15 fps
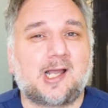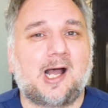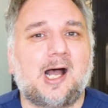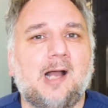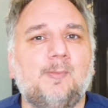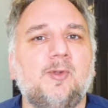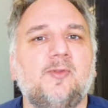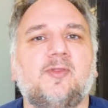
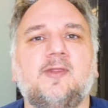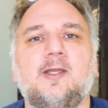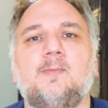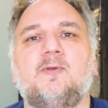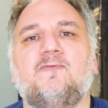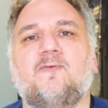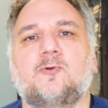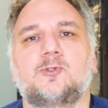common thing
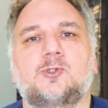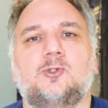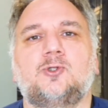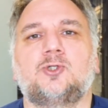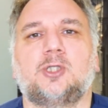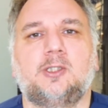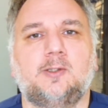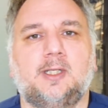before
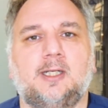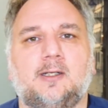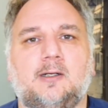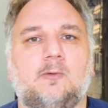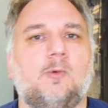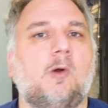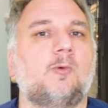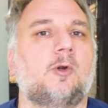surgery you hear,
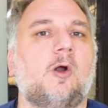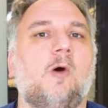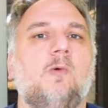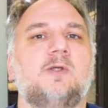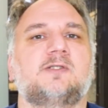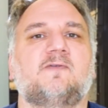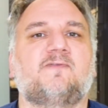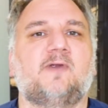and what we're
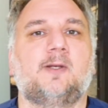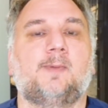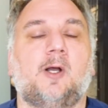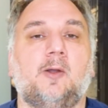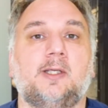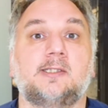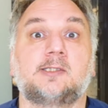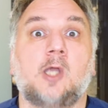always afraid
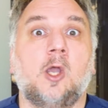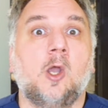about, is